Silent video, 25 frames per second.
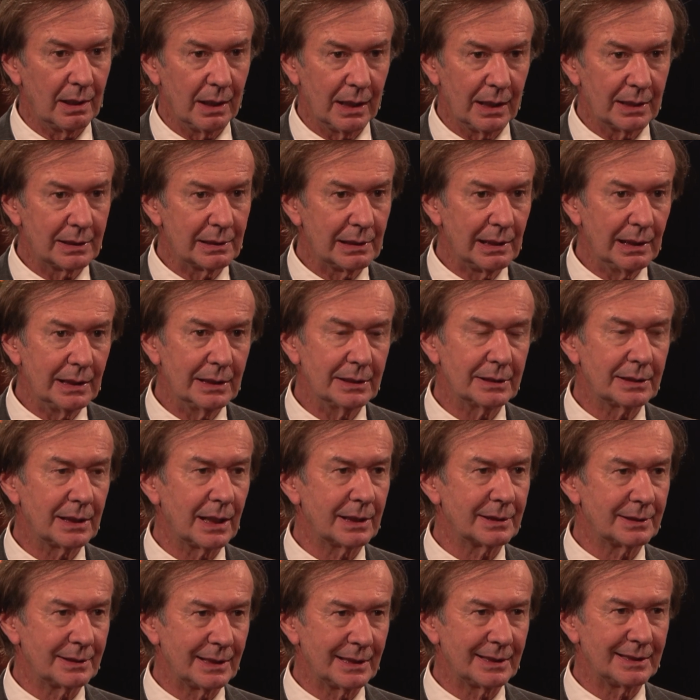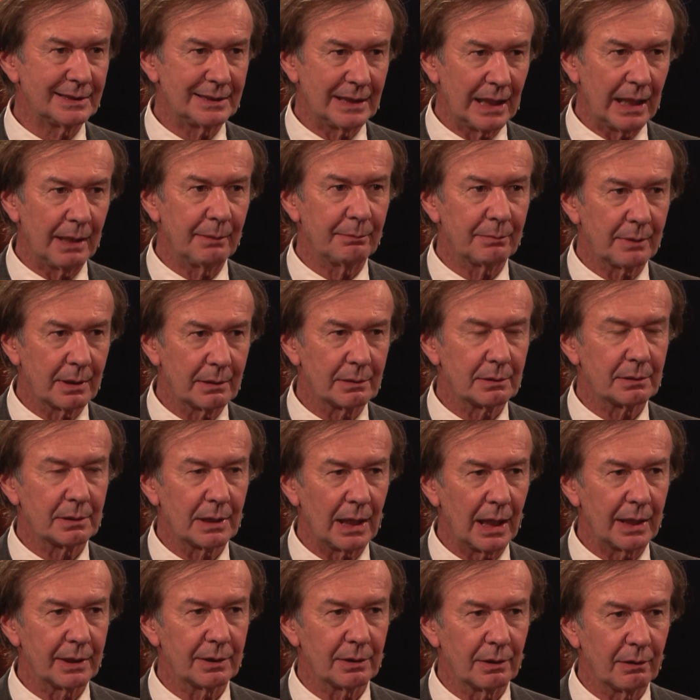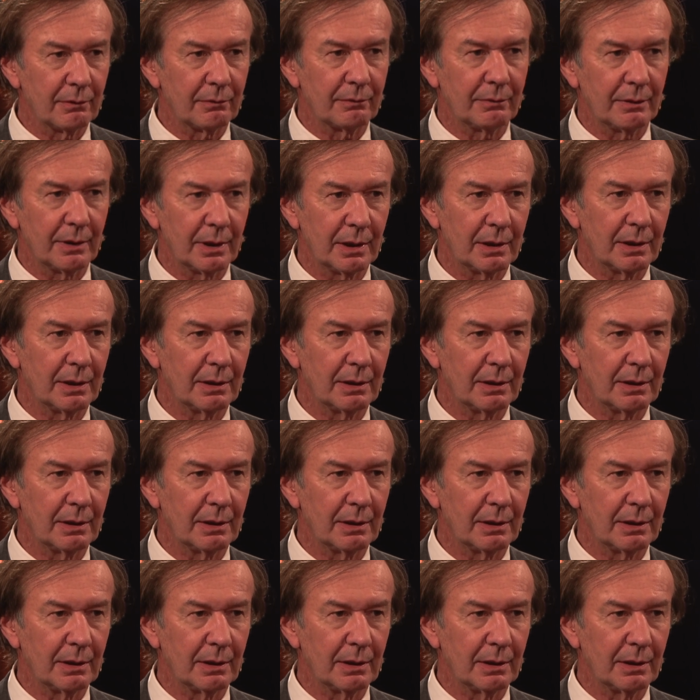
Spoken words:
at least as the same kind of